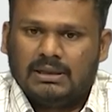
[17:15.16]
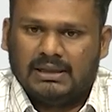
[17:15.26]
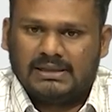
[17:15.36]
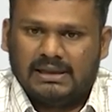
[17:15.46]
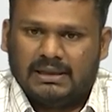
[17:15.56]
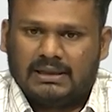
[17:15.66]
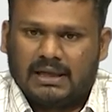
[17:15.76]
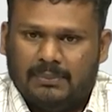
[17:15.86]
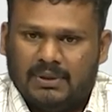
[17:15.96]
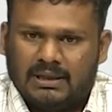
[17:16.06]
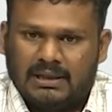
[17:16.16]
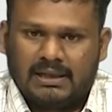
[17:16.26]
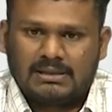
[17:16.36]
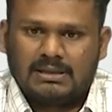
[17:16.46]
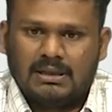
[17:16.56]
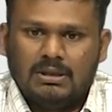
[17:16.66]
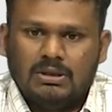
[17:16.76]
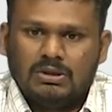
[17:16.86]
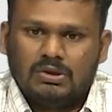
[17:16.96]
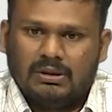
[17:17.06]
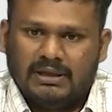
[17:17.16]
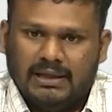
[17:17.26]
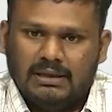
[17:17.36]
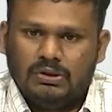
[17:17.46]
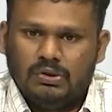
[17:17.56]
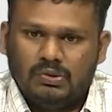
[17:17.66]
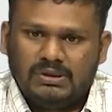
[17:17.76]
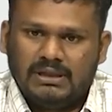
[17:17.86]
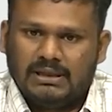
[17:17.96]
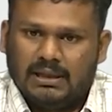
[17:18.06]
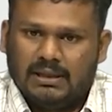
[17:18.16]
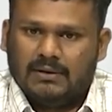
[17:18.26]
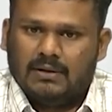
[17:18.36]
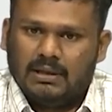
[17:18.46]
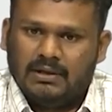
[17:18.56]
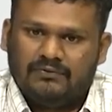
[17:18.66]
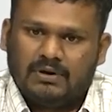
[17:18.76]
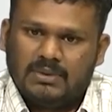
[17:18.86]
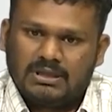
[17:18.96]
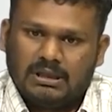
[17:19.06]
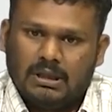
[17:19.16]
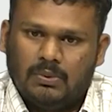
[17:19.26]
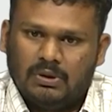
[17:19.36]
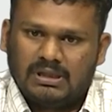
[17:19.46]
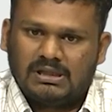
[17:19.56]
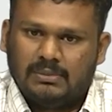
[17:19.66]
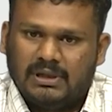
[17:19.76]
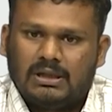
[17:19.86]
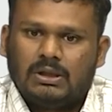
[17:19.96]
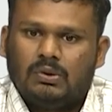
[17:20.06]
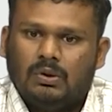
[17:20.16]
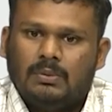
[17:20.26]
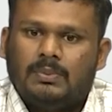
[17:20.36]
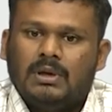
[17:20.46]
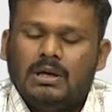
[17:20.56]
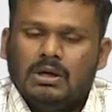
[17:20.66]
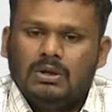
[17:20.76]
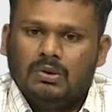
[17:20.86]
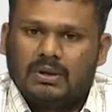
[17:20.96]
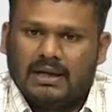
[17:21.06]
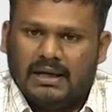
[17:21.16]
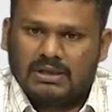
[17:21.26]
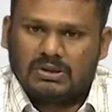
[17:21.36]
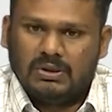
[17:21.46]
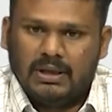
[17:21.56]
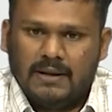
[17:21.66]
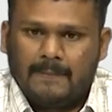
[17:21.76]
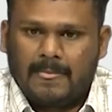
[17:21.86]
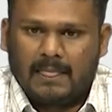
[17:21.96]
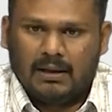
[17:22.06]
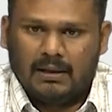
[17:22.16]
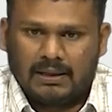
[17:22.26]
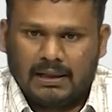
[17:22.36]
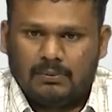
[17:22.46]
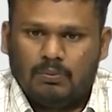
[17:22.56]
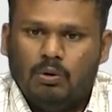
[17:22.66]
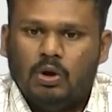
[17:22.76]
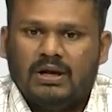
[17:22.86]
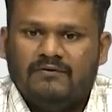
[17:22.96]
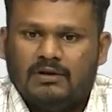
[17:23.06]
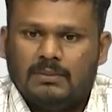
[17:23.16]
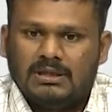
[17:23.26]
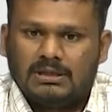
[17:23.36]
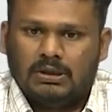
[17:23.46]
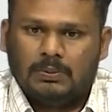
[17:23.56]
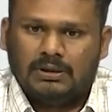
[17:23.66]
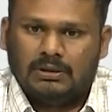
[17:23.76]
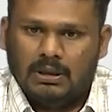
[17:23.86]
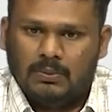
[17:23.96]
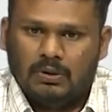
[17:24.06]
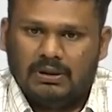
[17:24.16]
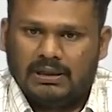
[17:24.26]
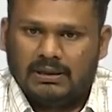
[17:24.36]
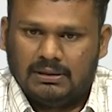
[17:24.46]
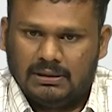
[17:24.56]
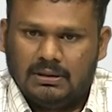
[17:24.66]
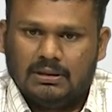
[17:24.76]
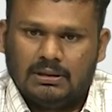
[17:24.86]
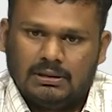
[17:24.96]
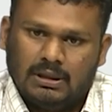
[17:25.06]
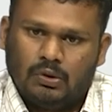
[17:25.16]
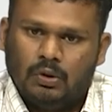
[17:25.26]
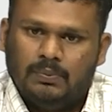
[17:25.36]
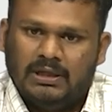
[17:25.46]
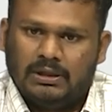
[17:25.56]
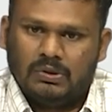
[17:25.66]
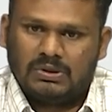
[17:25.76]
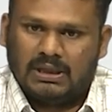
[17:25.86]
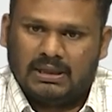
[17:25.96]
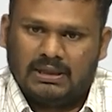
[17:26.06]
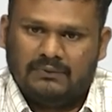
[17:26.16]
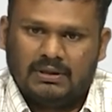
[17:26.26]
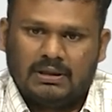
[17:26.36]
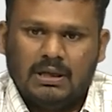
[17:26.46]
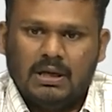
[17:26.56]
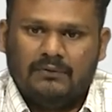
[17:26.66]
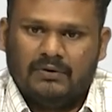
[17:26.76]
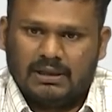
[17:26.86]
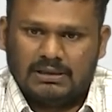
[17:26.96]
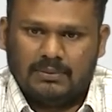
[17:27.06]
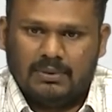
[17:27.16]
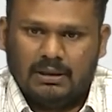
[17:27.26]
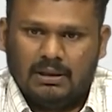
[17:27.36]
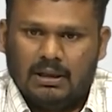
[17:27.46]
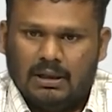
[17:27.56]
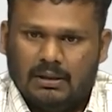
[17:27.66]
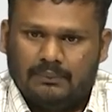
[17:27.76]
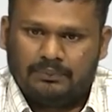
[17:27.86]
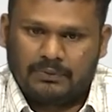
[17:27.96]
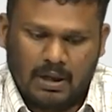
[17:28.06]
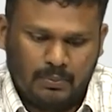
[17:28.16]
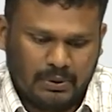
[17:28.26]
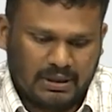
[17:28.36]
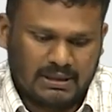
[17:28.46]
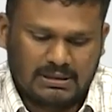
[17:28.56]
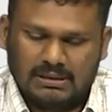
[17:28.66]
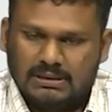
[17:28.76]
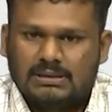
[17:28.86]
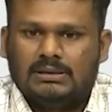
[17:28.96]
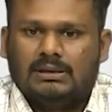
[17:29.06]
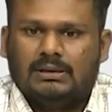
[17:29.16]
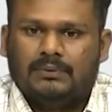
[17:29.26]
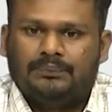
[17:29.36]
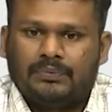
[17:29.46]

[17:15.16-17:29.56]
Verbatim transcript: that set capital X. So, then using the information about the symmetric group, you can actually uh, get more information about, about the, the group that you started with. For example, uh, computations uh,